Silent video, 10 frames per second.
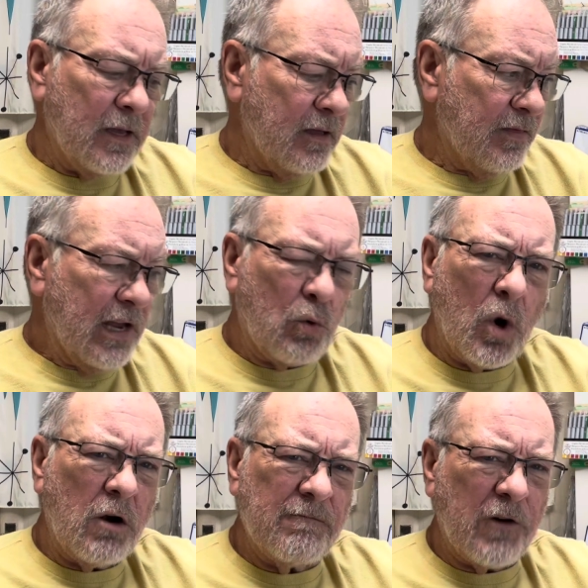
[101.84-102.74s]
There
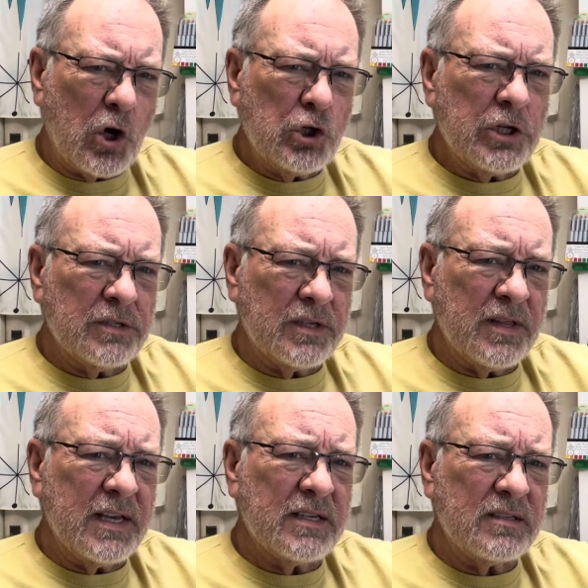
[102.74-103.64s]
were versions of
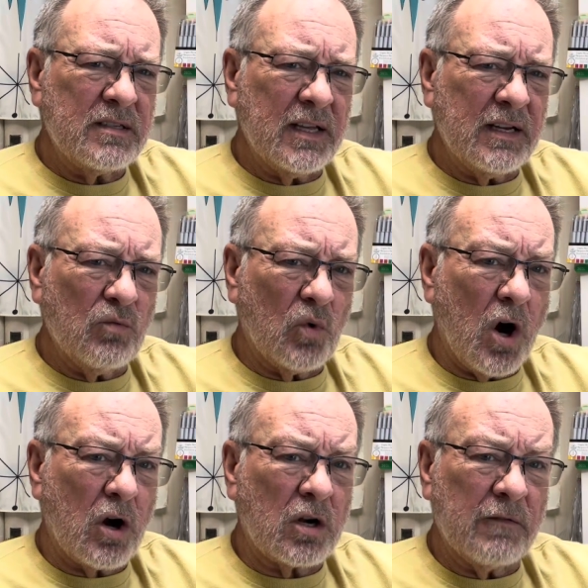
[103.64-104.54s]
this that
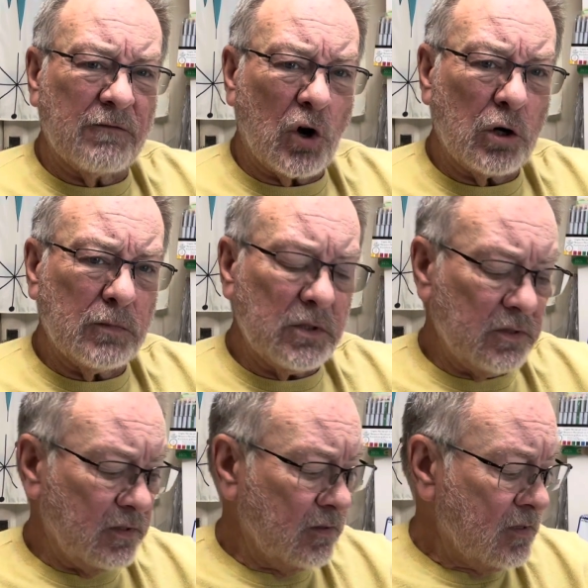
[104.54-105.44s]
are
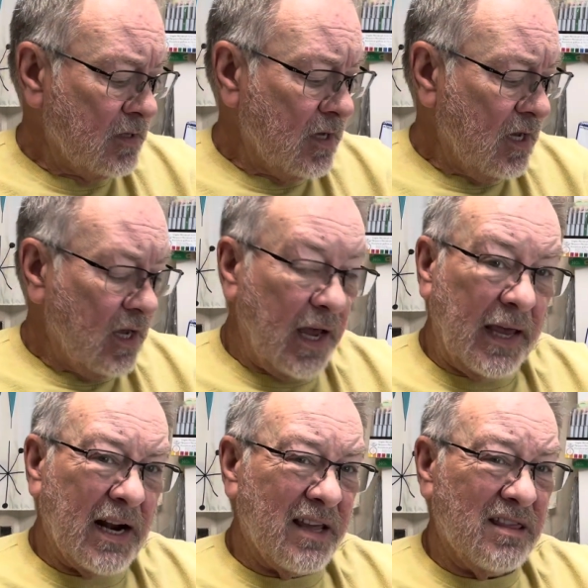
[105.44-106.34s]
convertibles,
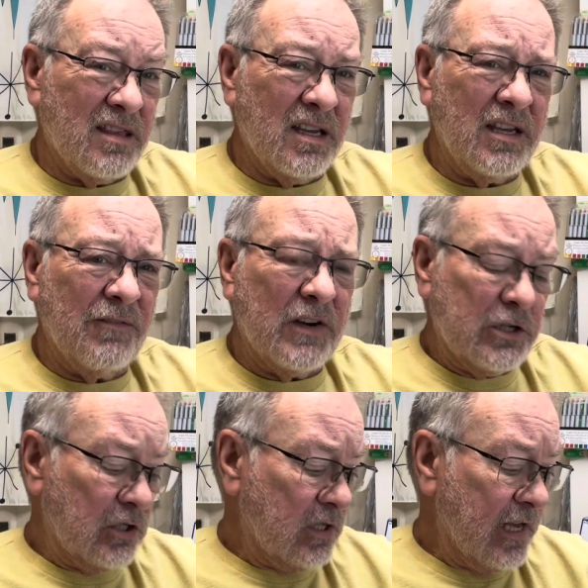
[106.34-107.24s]
and I think if I
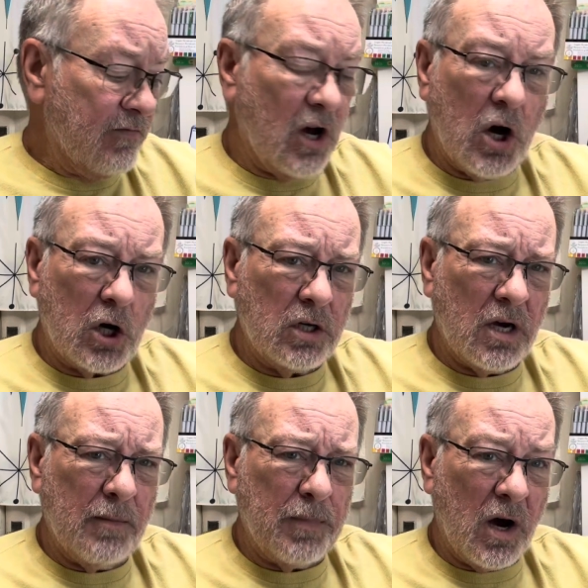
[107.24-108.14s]
just leave the hard
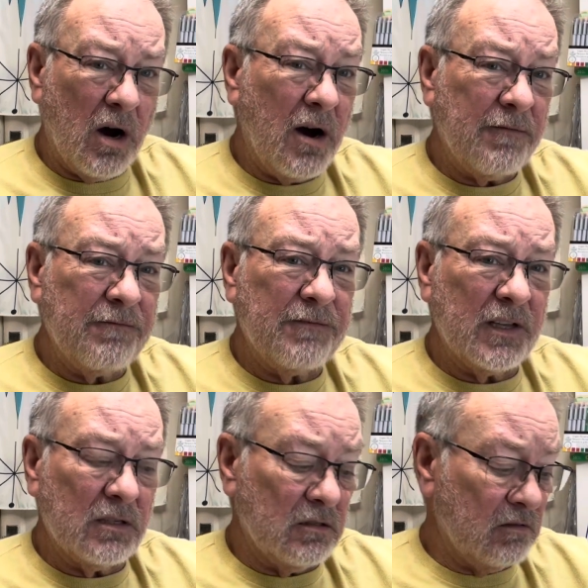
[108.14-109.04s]
top off,
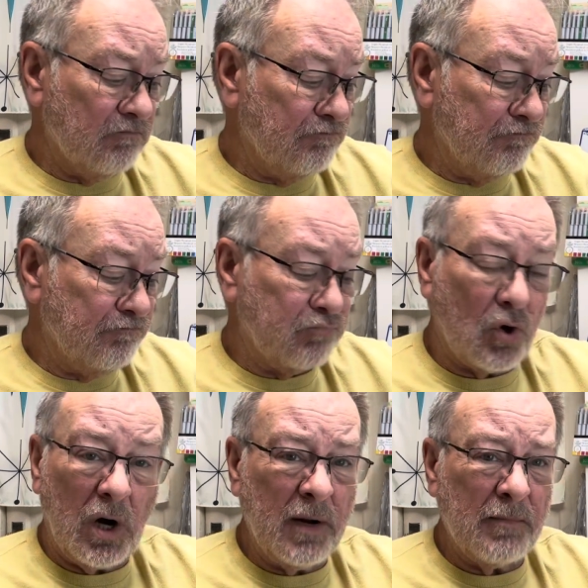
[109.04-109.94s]
it'll
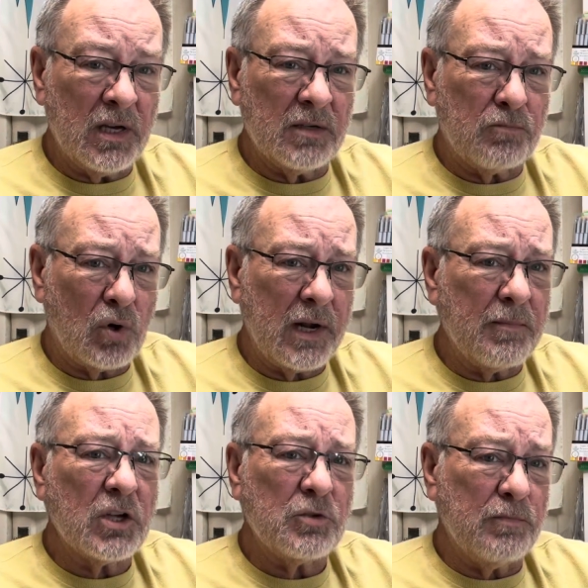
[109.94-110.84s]
pretty
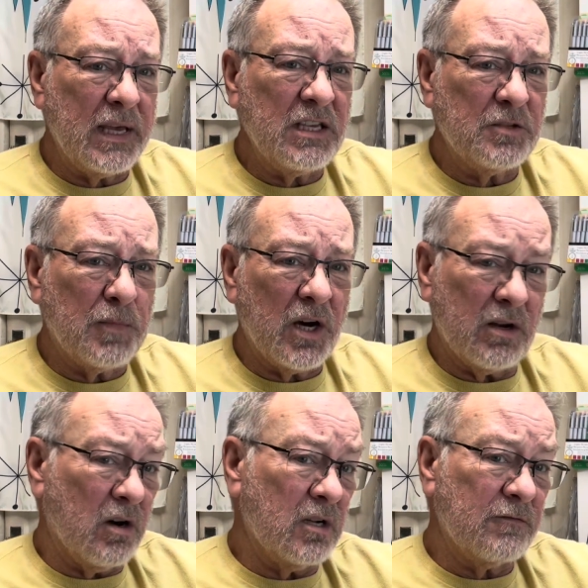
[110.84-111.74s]
much be spot
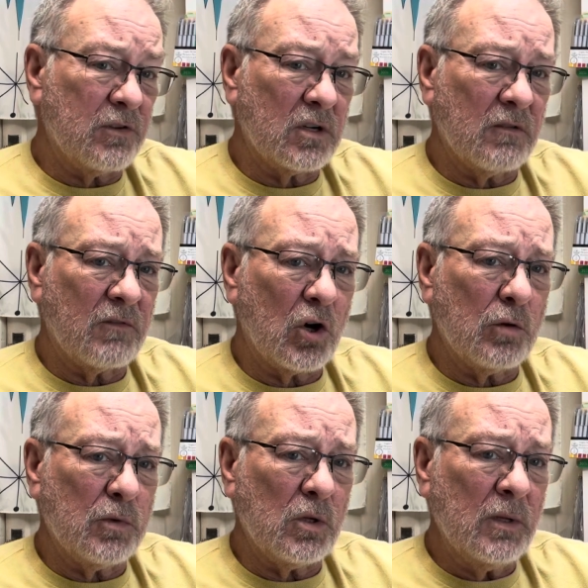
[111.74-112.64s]
on for a
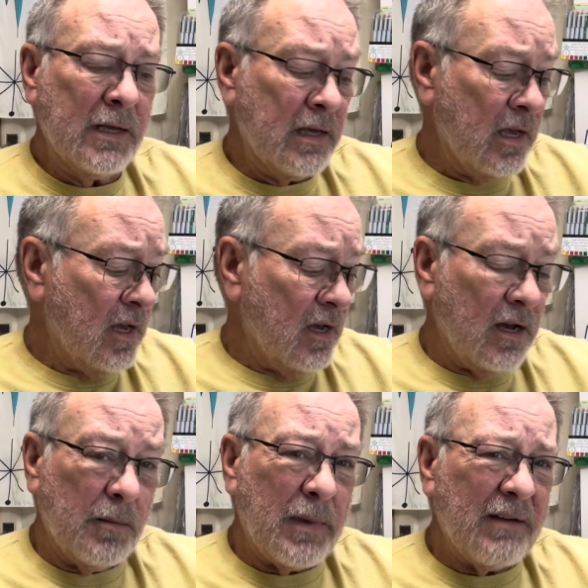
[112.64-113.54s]
convertible.
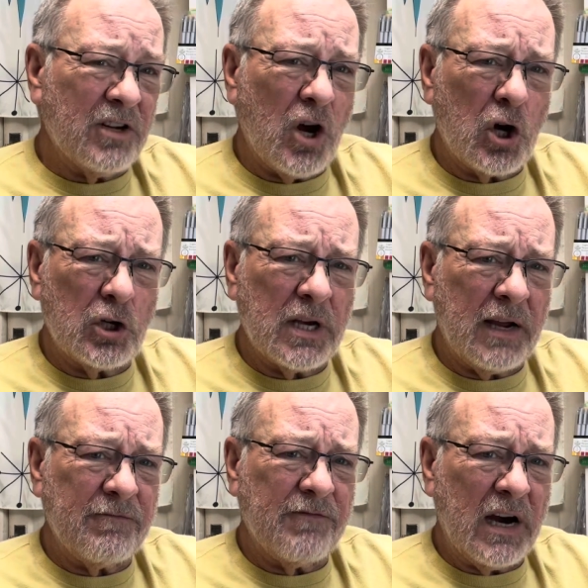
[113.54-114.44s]
I'm having a hard
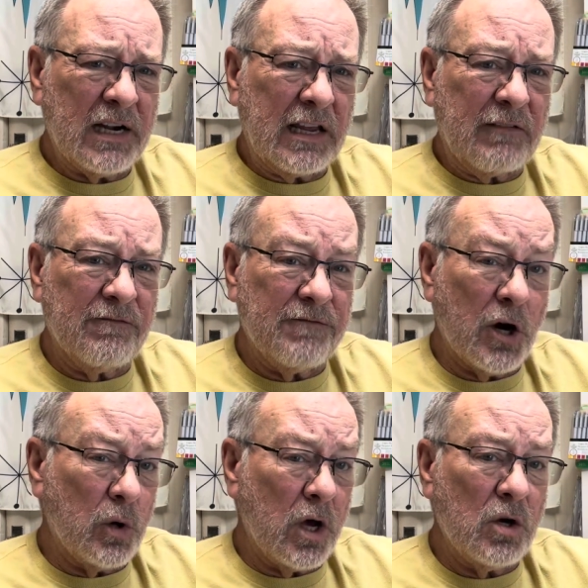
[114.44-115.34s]
time finding
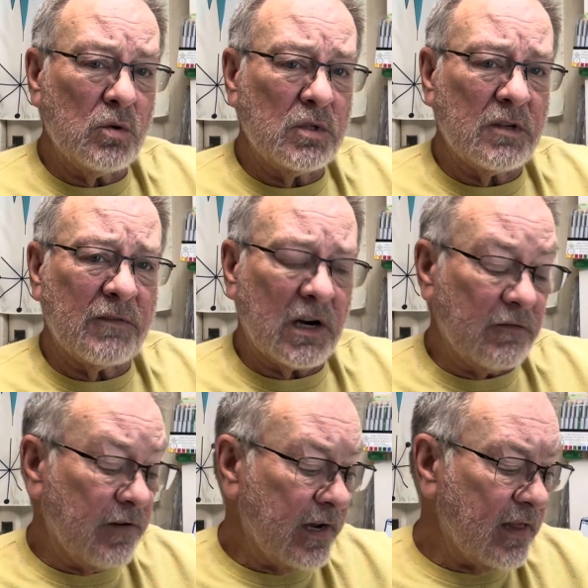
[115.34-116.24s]
photos to
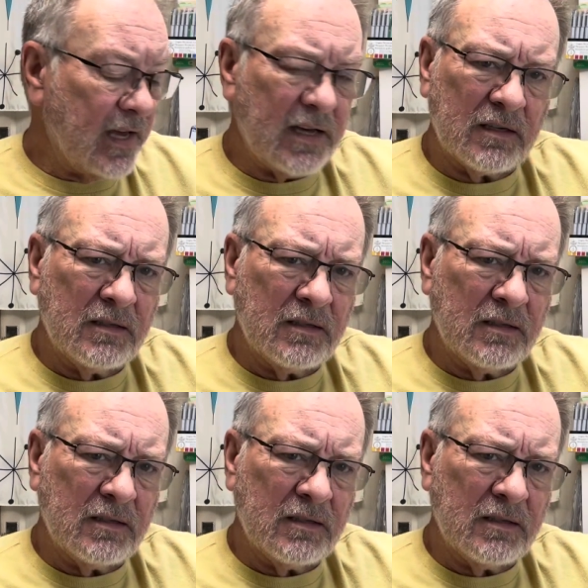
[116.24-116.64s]
verify that,